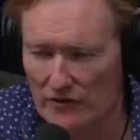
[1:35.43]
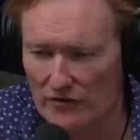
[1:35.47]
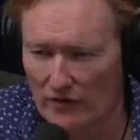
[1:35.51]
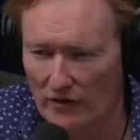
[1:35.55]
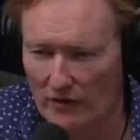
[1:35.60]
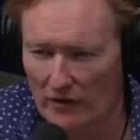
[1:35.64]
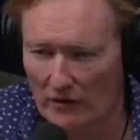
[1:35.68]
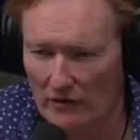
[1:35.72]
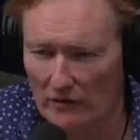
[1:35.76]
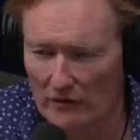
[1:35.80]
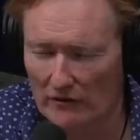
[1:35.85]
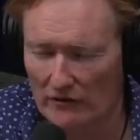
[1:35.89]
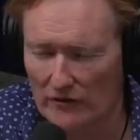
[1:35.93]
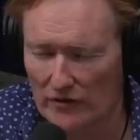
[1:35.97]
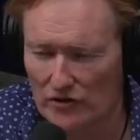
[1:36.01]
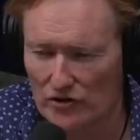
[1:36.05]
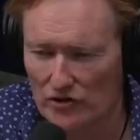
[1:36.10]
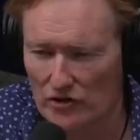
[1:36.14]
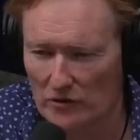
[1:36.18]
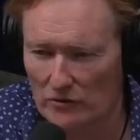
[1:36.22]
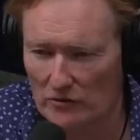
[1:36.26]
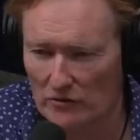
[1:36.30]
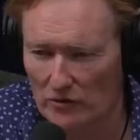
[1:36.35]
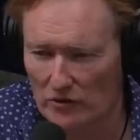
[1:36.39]
of all, there's,
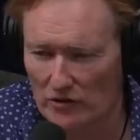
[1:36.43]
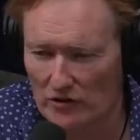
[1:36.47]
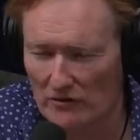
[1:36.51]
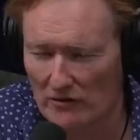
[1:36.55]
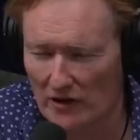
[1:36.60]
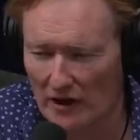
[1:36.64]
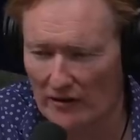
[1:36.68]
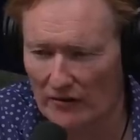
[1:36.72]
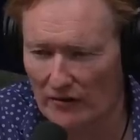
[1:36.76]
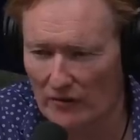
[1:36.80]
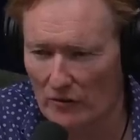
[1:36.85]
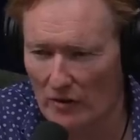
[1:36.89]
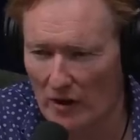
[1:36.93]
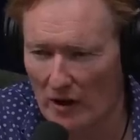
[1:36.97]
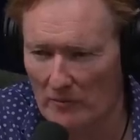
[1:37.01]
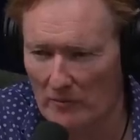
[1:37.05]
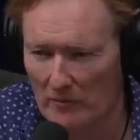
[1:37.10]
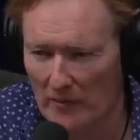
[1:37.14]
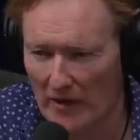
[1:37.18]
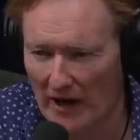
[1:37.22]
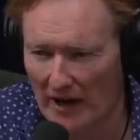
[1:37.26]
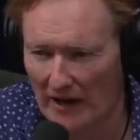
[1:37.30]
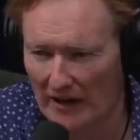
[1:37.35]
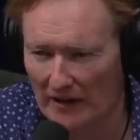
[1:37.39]
so, there's a lot to
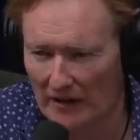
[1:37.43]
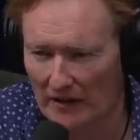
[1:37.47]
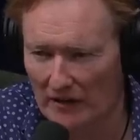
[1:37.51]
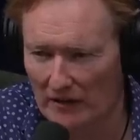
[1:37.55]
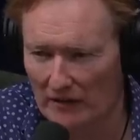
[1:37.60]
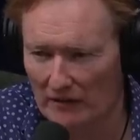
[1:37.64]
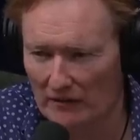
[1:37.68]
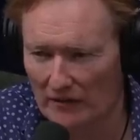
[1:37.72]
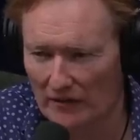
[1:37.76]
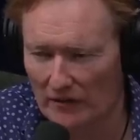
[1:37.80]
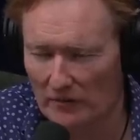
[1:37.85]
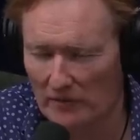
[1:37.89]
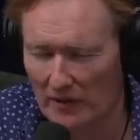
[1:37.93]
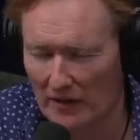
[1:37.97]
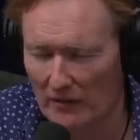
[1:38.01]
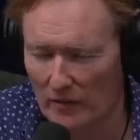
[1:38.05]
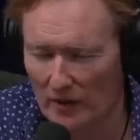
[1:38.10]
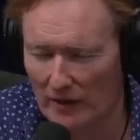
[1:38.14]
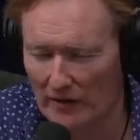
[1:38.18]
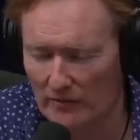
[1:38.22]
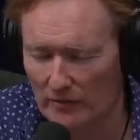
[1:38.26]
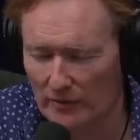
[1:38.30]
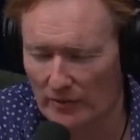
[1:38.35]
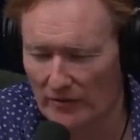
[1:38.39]
unpack here, as my
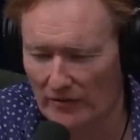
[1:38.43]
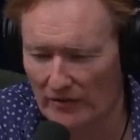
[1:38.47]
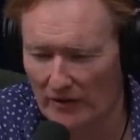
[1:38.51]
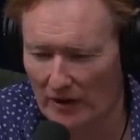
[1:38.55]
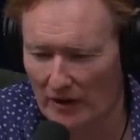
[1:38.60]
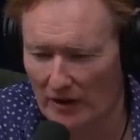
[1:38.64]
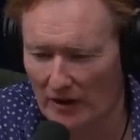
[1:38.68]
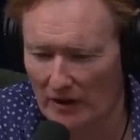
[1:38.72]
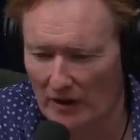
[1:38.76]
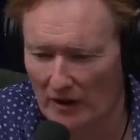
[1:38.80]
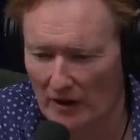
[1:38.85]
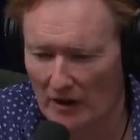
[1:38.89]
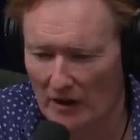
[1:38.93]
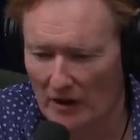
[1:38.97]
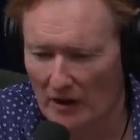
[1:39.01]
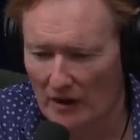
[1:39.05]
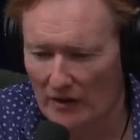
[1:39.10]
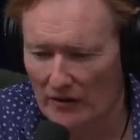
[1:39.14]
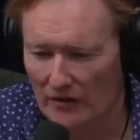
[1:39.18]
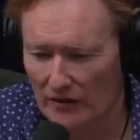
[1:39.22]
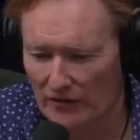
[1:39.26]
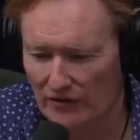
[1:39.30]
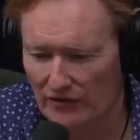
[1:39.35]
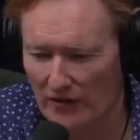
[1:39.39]
wife would say.
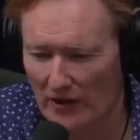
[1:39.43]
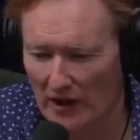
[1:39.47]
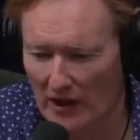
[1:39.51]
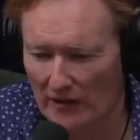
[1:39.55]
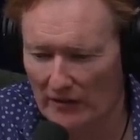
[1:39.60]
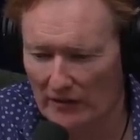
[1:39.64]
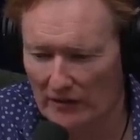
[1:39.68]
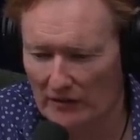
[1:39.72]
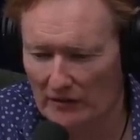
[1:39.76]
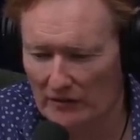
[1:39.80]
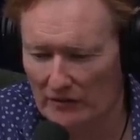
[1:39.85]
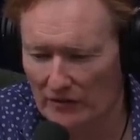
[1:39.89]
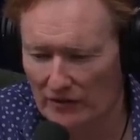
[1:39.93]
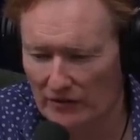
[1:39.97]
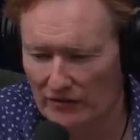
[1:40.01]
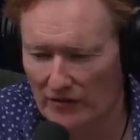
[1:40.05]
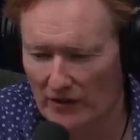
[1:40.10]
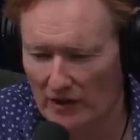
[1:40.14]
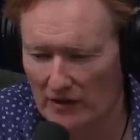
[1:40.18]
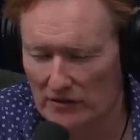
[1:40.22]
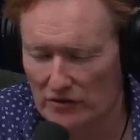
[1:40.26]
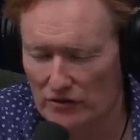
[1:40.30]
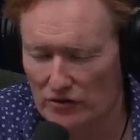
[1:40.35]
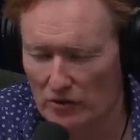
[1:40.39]
Your father, your
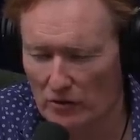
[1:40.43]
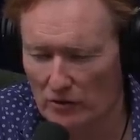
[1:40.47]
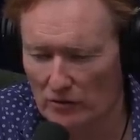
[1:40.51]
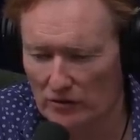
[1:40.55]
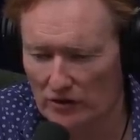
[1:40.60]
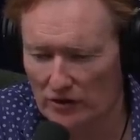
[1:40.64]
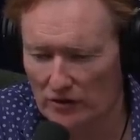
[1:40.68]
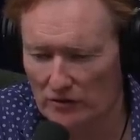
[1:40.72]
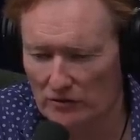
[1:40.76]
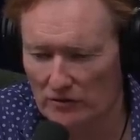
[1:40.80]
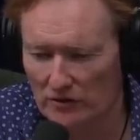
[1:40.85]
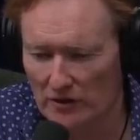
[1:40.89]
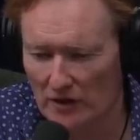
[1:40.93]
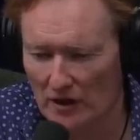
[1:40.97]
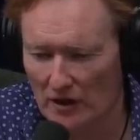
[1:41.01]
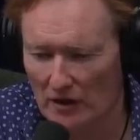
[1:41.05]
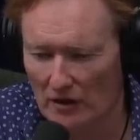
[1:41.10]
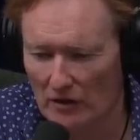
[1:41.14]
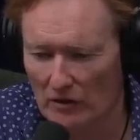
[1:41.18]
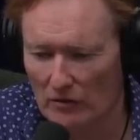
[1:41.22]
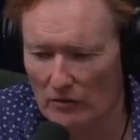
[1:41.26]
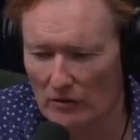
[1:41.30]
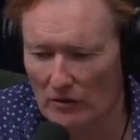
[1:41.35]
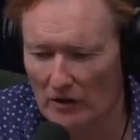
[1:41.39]
father told you,
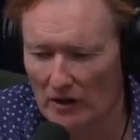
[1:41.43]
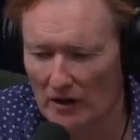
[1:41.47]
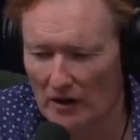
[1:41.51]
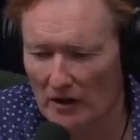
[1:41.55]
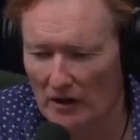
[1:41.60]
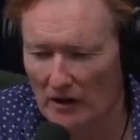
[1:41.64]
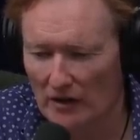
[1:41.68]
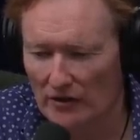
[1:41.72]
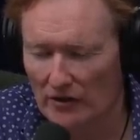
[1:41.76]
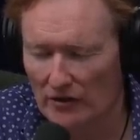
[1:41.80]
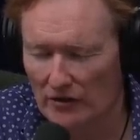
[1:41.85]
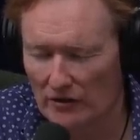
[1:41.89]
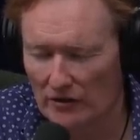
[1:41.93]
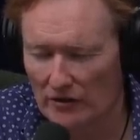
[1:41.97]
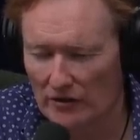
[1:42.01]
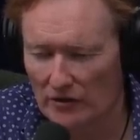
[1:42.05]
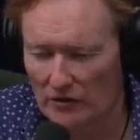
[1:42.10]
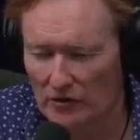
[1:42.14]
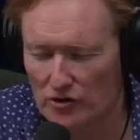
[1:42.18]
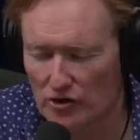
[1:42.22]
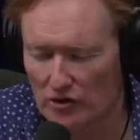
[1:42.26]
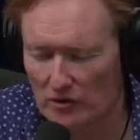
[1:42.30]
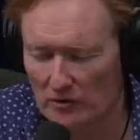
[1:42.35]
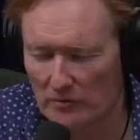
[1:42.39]
no, you're, you
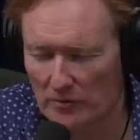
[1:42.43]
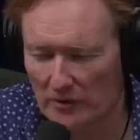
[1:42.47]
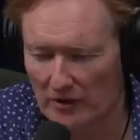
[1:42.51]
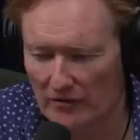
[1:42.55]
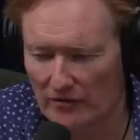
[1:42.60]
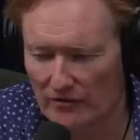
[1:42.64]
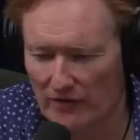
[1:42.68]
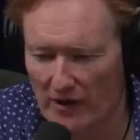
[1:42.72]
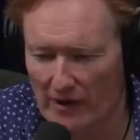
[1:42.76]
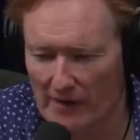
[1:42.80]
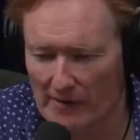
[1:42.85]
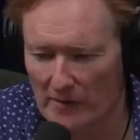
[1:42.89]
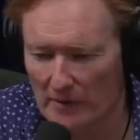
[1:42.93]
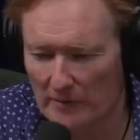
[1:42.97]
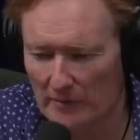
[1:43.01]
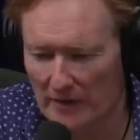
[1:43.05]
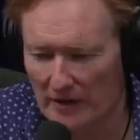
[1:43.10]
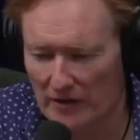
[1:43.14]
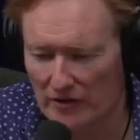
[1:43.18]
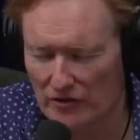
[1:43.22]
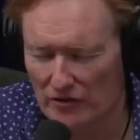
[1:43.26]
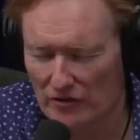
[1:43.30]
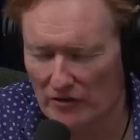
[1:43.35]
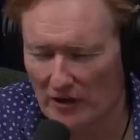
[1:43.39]
shouldn't be a fireman
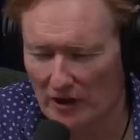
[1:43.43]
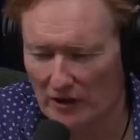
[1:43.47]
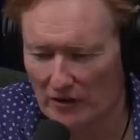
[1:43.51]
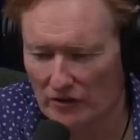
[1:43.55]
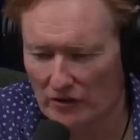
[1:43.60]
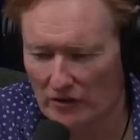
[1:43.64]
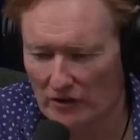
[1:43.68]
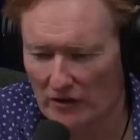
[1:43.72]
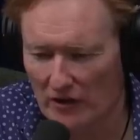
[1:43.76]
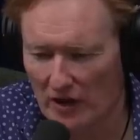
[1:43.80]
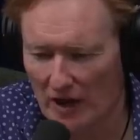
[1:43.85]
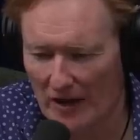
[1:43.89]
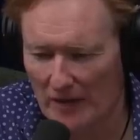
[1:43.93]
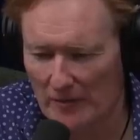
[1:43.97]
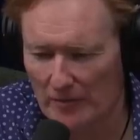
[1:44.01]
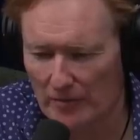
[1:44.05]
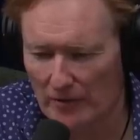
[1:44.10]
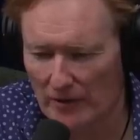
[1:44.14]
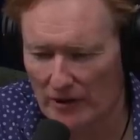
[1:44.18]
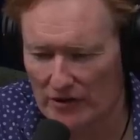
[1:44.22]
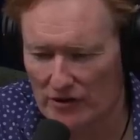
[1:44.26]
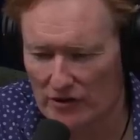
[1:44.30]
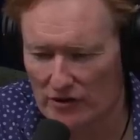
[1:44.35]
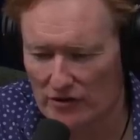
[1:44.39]
because you're not good in high
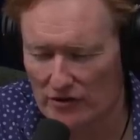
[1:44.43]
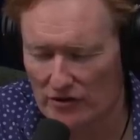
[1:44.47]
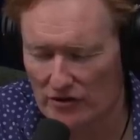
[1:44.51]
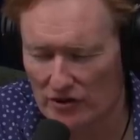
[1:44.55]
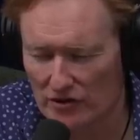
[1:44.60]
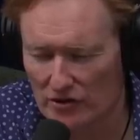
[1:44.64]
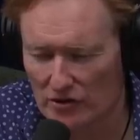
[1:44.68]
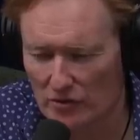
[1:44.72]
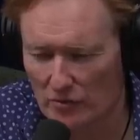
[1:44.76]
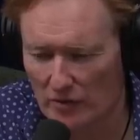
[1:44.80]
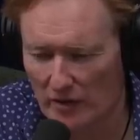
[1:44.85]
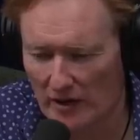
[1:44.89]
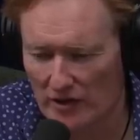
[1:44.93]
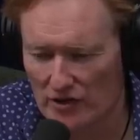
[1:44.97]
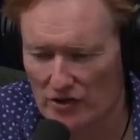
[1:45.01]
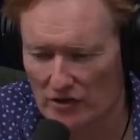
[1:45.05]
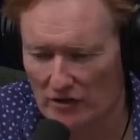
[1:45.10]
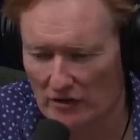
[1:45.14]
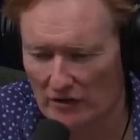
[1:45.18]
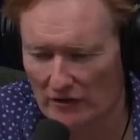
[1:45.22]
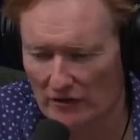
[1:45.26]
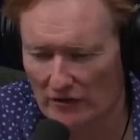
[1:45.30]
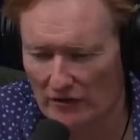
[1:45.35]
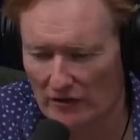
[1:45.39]
pressure
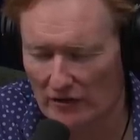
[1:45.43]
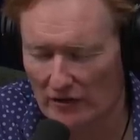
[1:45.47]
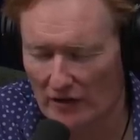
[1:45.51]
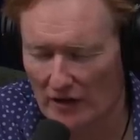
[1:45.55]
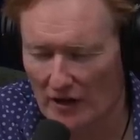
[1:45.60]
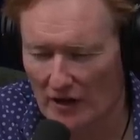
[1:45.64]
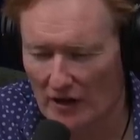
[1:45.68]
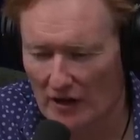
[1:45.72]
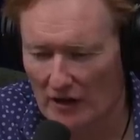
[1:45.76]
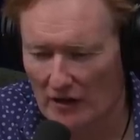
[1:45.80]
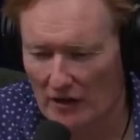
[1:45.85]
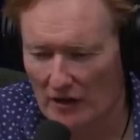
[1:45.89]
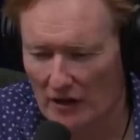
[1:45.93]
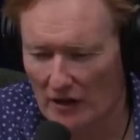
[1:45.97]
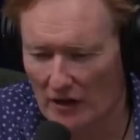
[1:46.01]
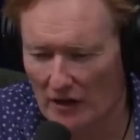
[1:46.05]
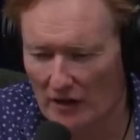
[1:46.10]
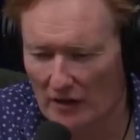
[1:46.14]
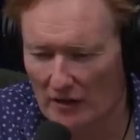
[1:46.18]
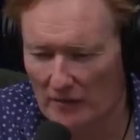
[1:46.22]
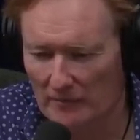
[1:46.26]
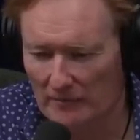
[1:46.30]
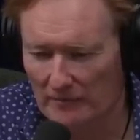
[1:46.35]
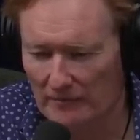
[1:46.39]
situations.
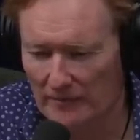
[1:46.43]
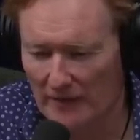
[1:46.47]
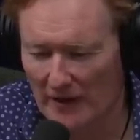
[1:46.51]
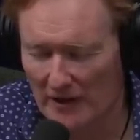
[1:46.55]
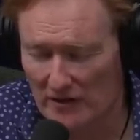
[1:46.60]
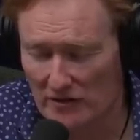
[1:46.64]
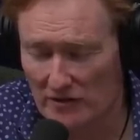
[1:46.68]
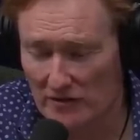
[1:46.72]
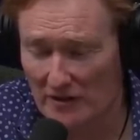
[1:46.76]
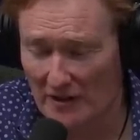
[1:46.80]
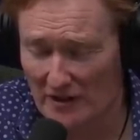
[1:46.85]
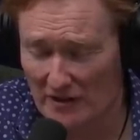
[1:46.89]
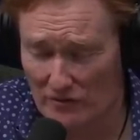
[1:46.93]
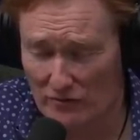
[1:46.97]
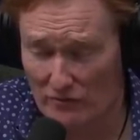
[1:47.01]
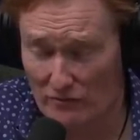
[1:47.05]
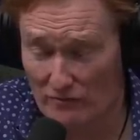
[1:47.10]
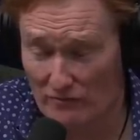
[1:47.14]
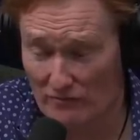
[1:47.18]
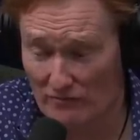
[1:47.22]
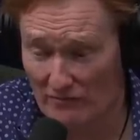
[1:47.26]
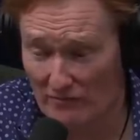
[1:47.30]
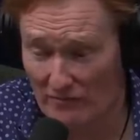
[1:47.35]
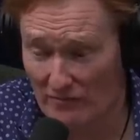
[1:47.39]
Um, that's, that's,
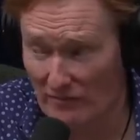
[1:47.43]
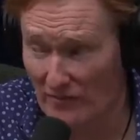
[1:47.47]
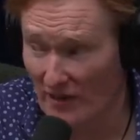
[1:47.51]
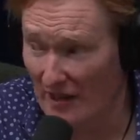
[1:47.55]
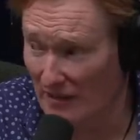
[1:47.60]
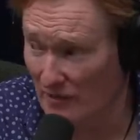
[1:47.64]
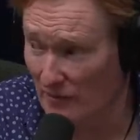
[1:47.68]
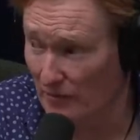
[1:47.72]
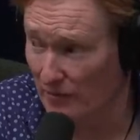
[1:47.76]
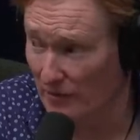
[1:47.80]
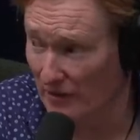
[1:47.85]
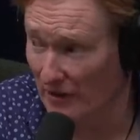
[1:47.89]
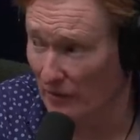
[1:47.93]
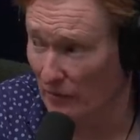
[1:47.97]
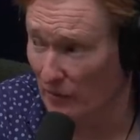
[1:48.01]
that's pretty